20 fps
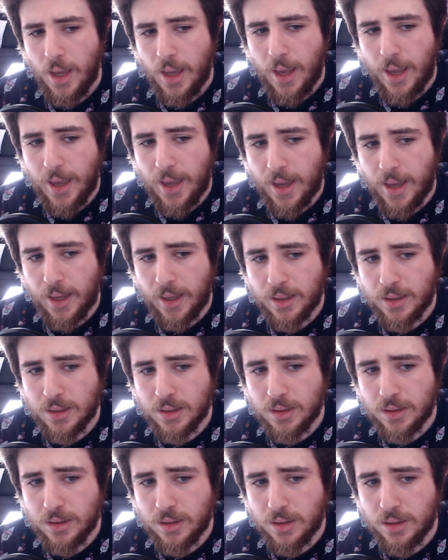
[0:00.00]

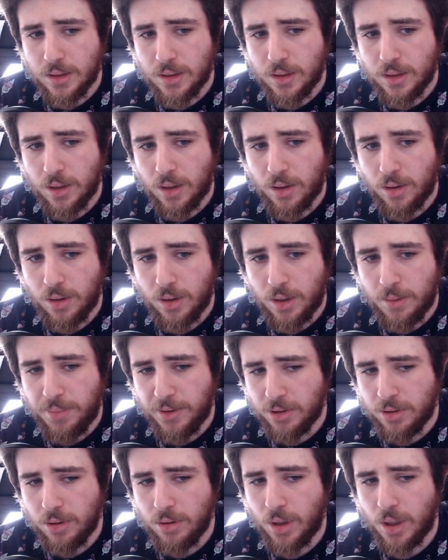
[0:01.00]
And in
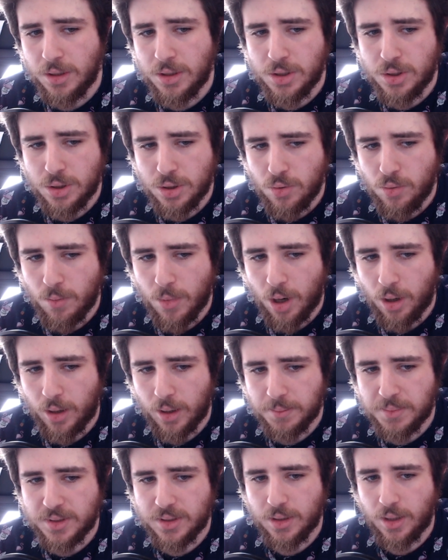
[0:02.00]
particular, these new
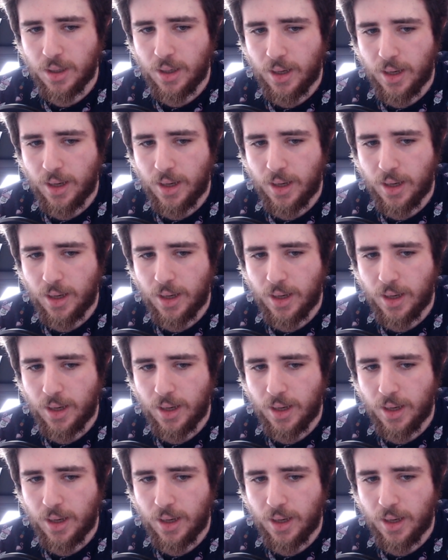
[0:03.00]
mockups,